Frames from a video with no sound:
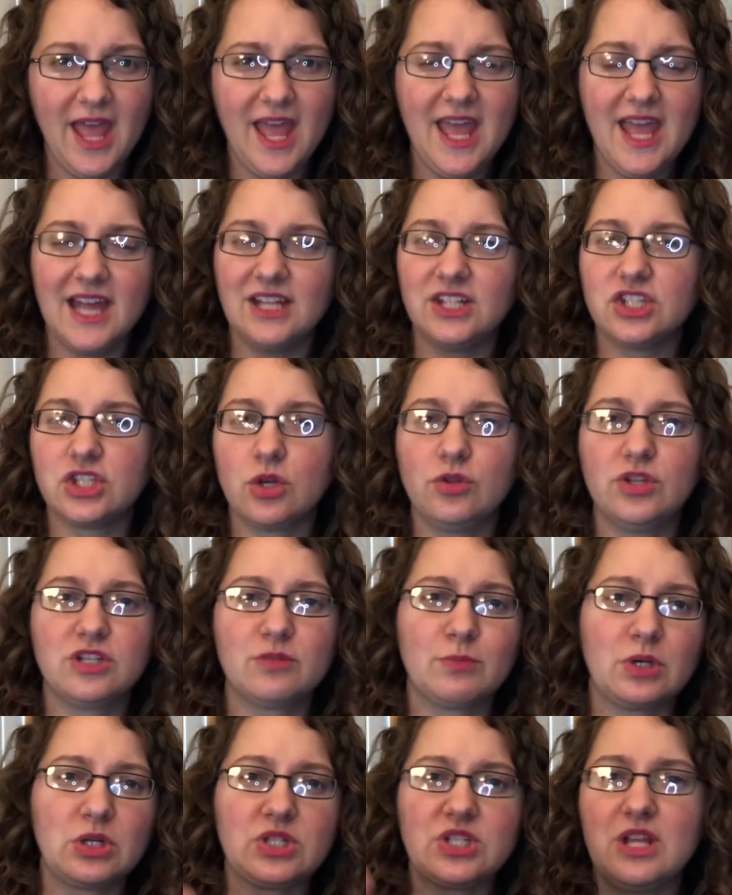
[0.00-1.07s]
And so this
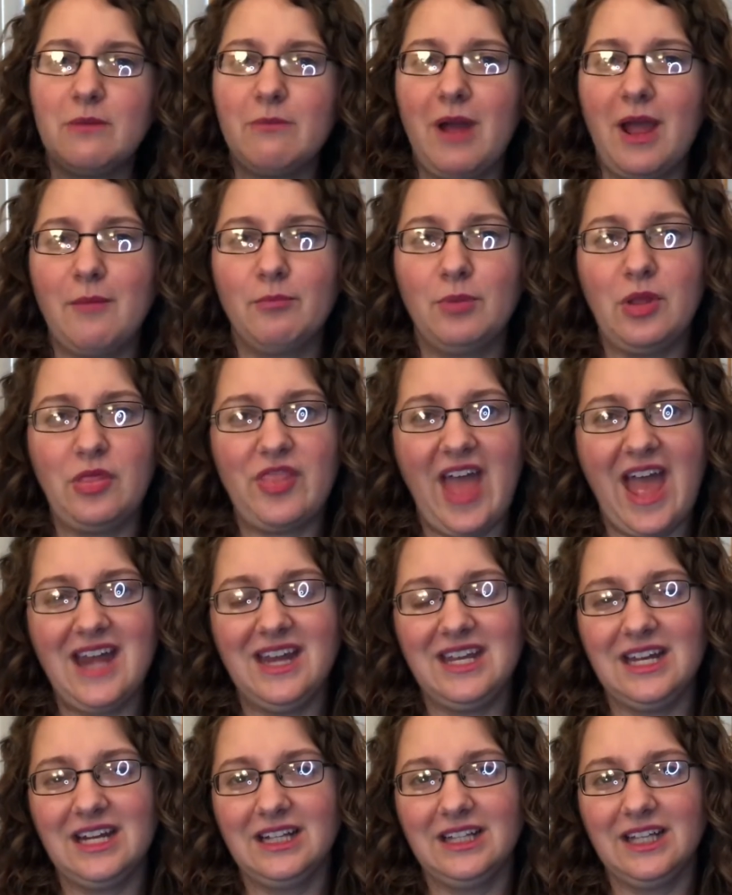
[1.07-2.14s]
person might put that
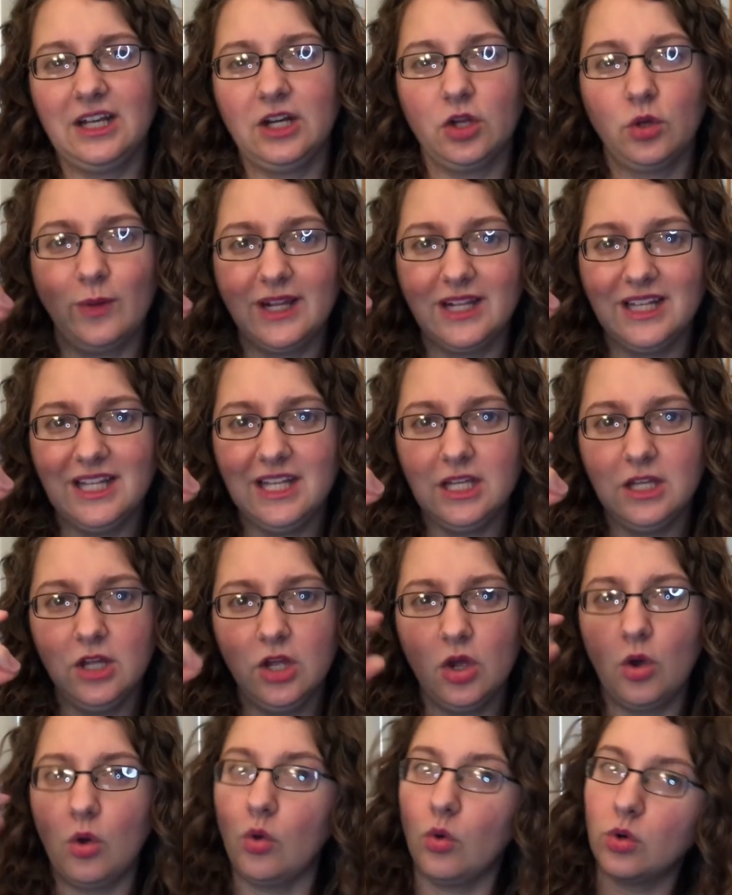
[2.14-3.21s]
needle in quickly
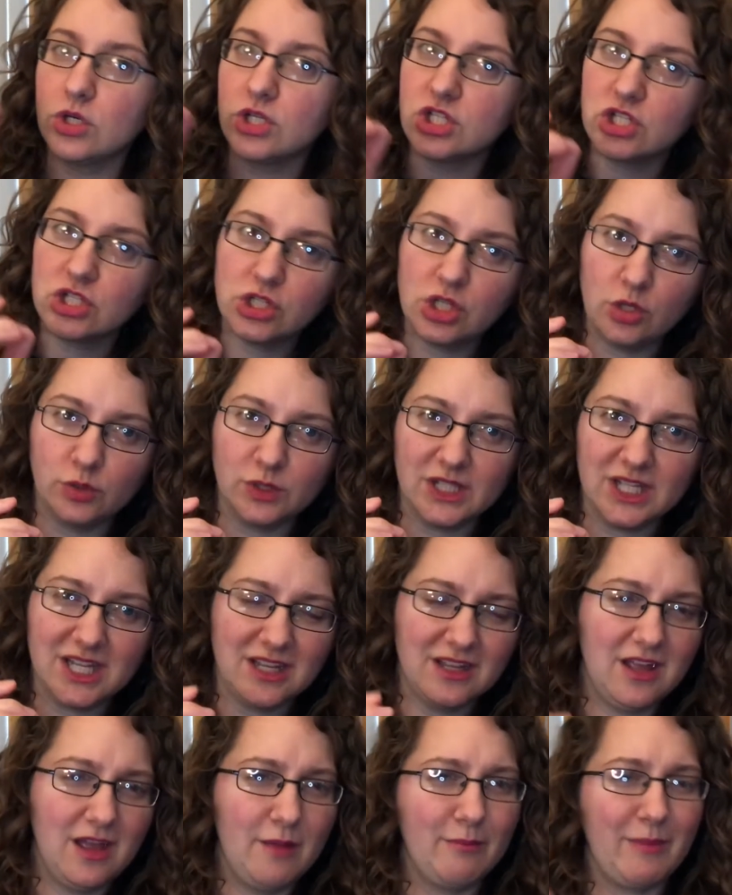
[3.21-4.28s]
or slowly,
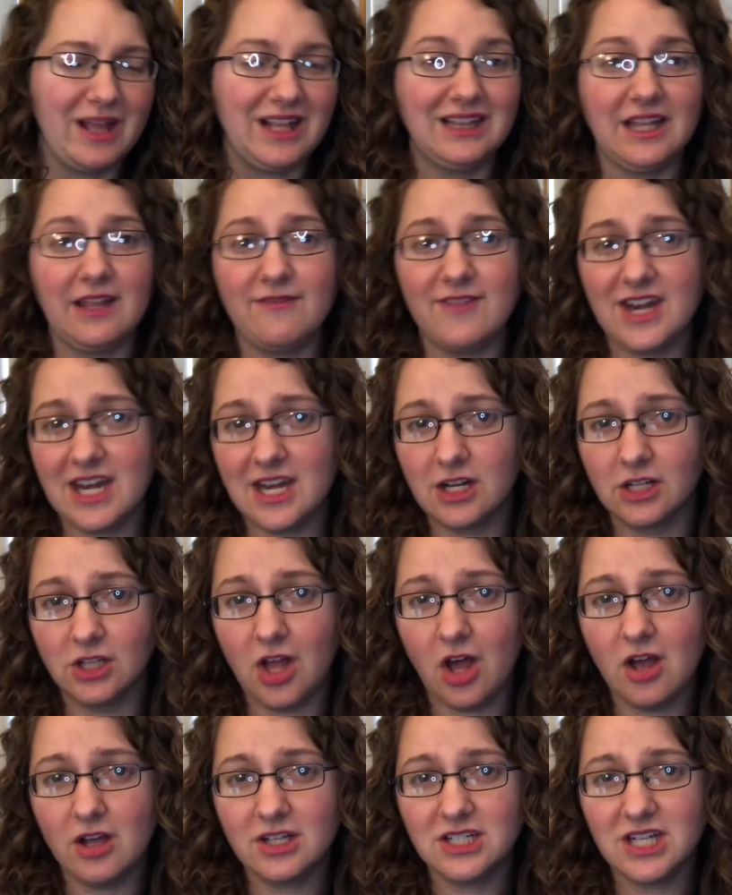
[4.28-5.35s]
might leave it in a
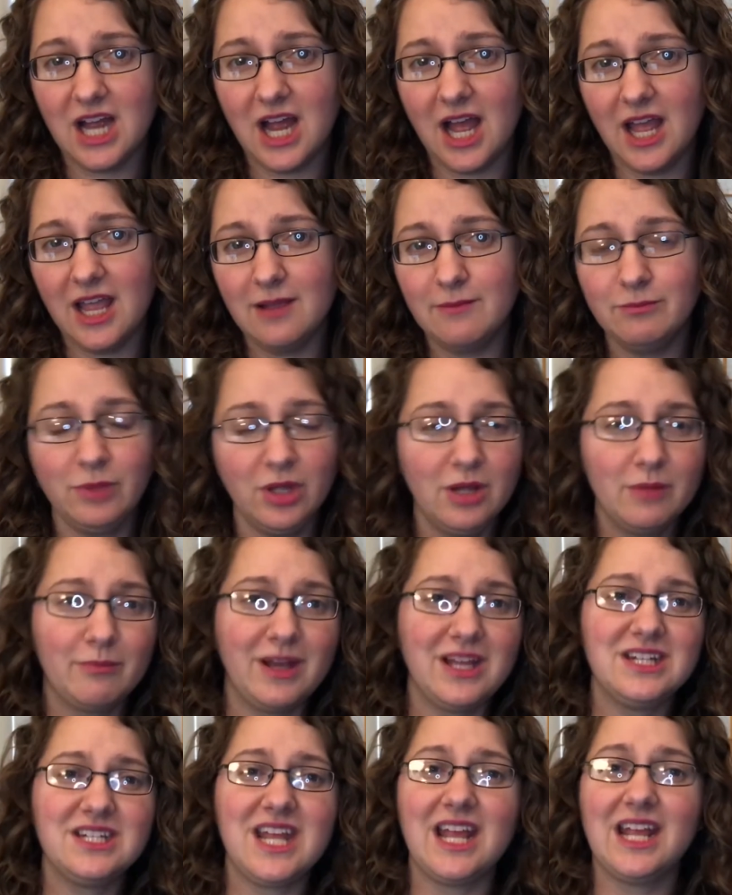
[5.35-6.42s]
long time, might
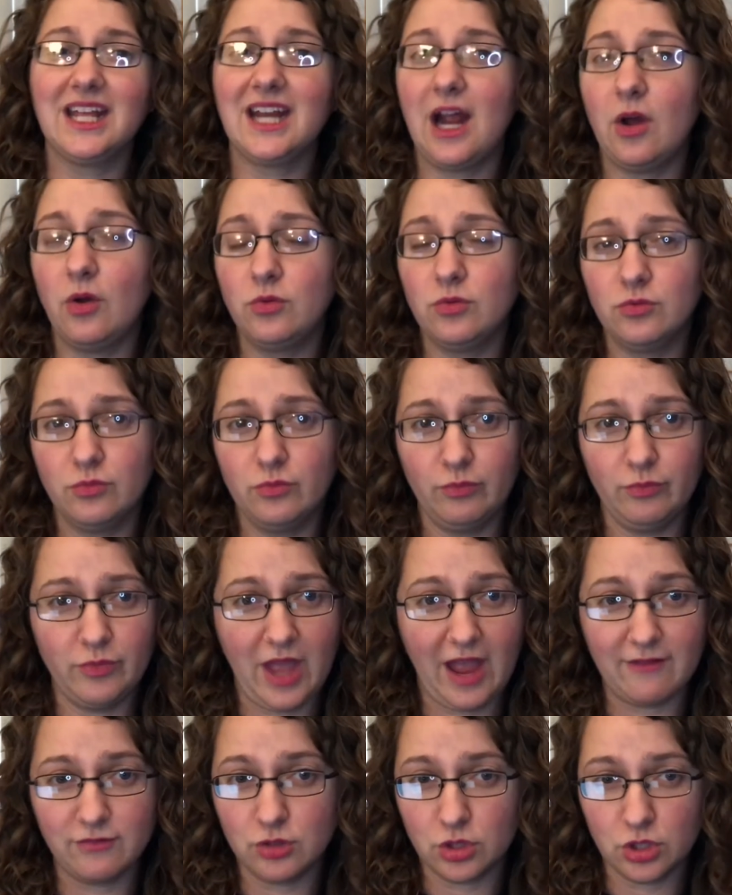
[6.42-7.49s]
take it out
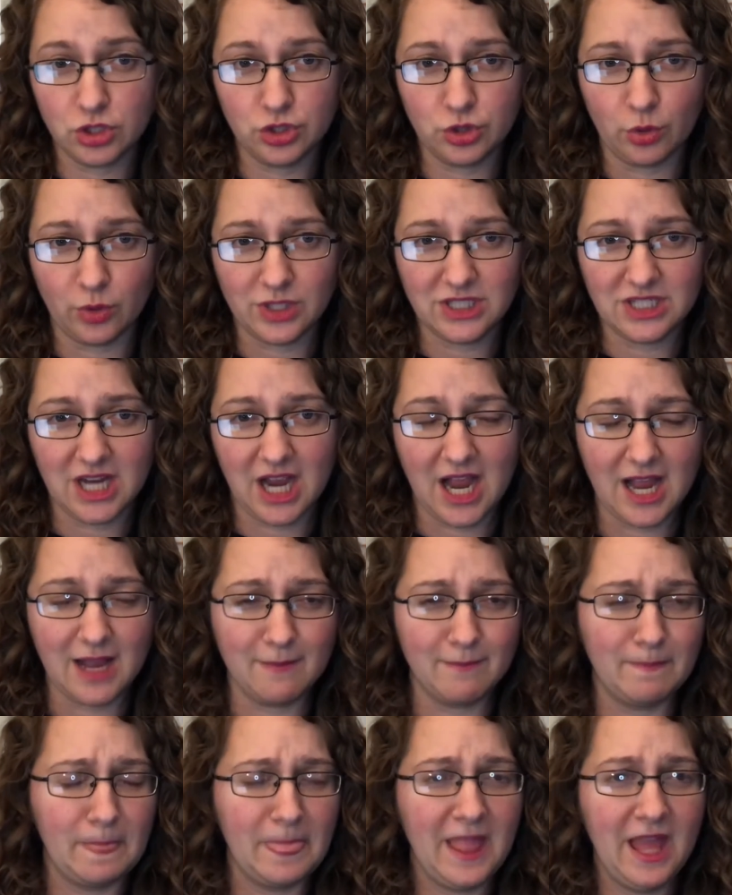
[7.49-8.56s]
after a short time,
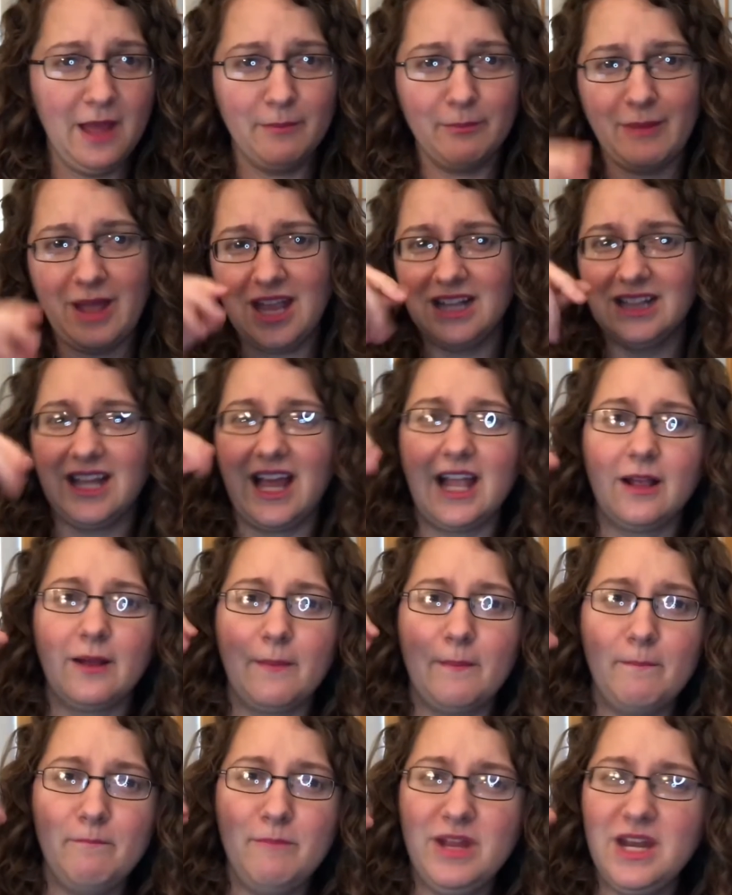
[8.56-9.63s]
might like
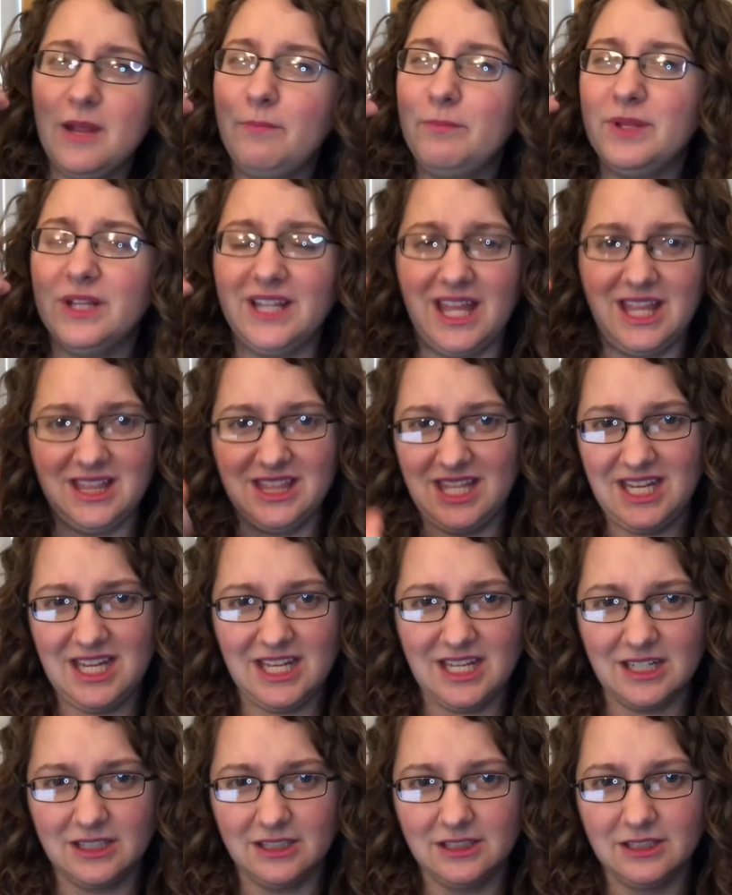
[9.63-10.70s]
manipulate the
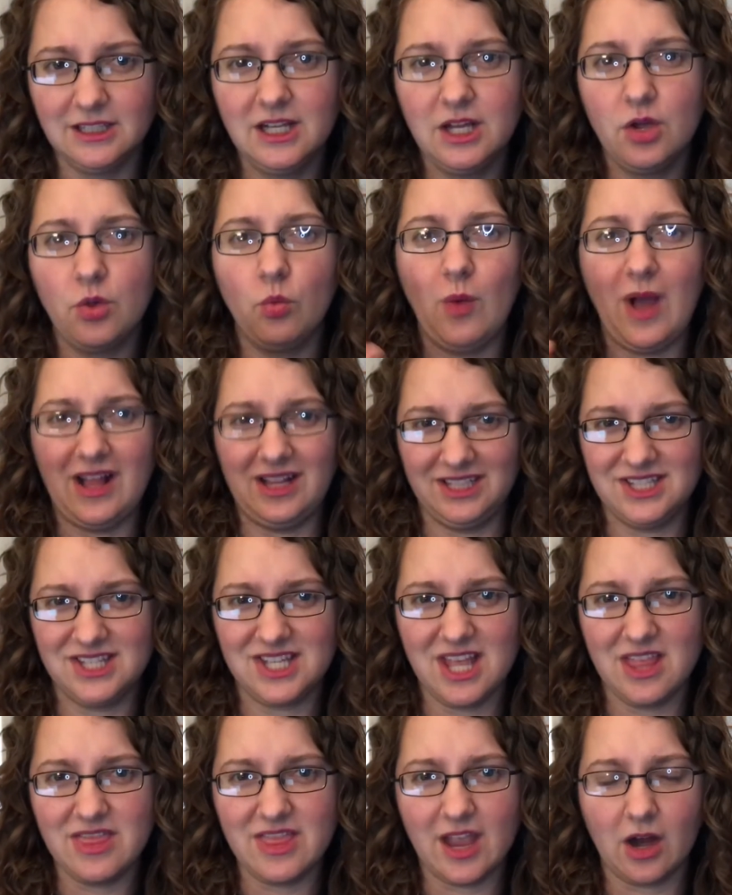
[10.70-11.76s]
needle while it's
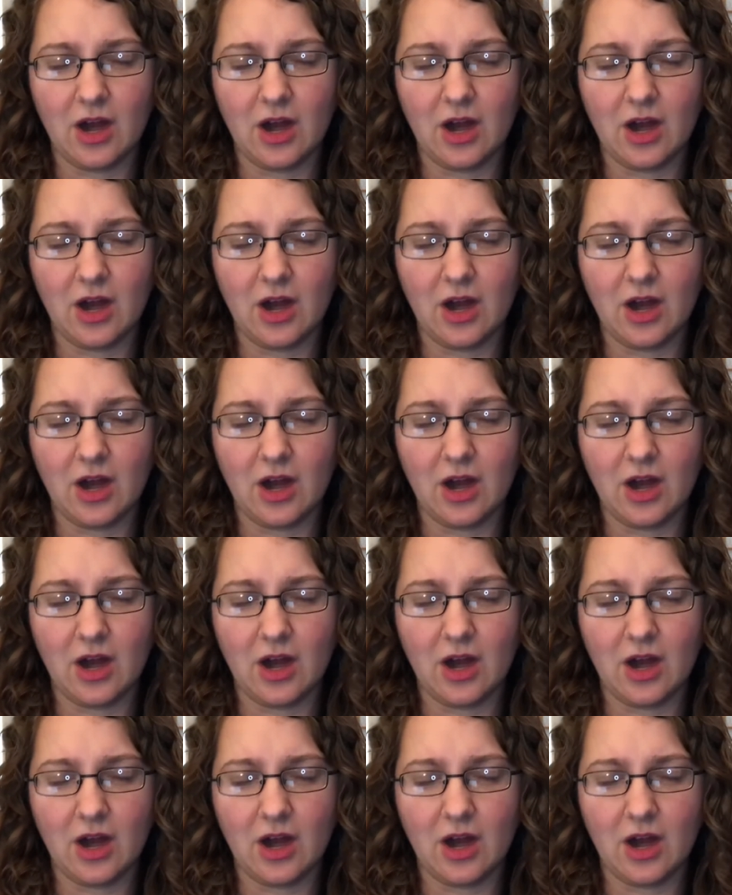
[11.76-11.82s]
in there.